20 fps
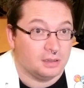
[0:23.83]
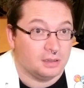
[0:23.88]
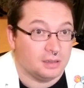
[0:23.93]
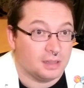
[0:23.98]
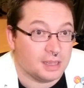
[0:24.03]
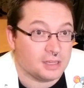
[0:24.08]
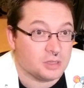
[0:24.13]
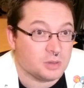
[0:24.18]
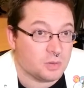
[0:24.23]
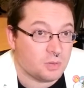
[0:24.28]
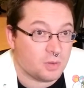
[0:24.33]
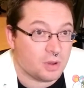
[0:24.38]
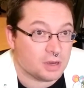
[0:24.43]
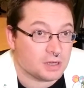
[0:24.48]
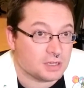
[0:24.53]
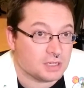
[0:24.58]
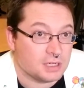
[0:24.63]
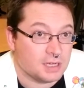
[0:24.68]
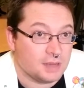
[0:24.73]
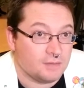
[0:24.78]
the less we
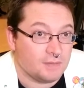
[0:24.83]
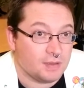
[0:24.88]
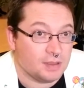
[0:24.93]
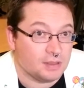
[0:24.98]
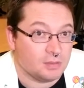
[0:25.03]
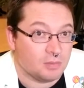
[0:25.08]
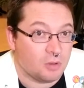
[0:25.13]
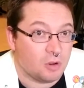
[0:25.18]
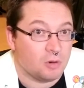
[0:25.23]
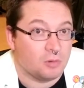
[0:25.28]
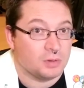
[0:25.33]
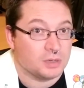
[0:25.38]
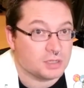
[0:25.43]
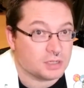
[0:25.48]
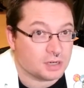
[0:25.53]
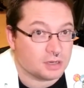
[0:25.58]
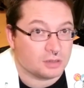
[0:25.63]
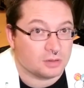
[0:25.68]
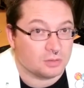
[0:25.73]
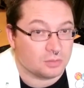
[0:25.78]
watch TV, the more we
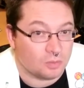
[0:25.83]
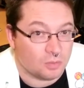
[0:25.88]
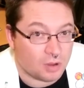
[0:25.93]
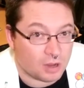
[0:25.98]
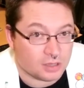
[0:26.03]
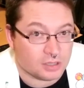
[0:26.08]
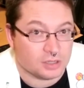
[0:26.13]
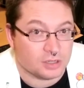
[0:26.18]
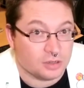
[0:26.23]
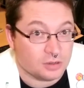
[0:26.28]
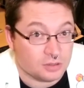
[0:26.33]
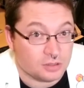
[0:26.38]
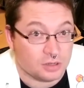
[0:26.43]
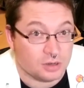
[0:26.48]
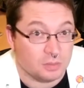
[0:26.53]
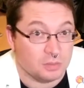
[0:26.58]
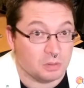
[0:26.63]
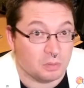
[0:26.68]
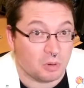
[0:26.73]
started to watch YouTube,